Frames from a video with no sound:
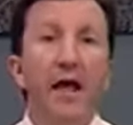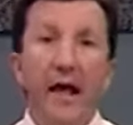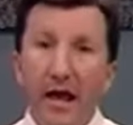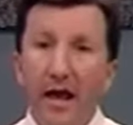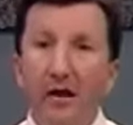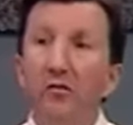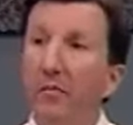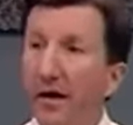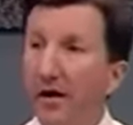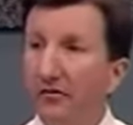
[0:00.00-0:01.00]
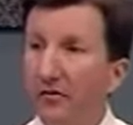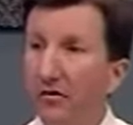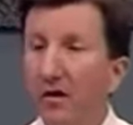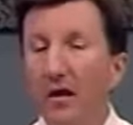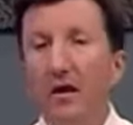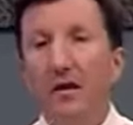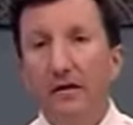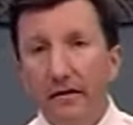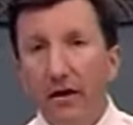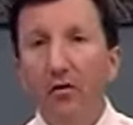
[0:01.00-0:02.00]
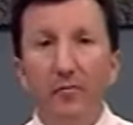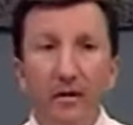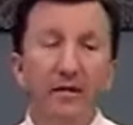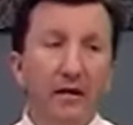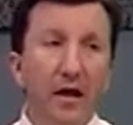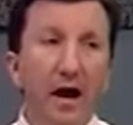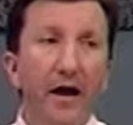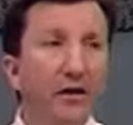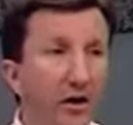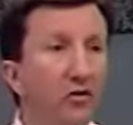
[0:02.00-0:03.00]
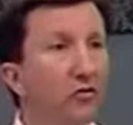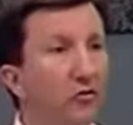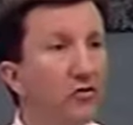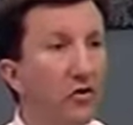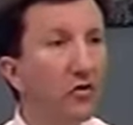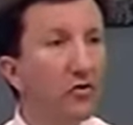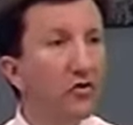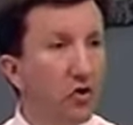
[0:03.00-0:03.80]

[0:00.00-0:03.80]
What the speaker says: And, Pastor, tell me the guy in your church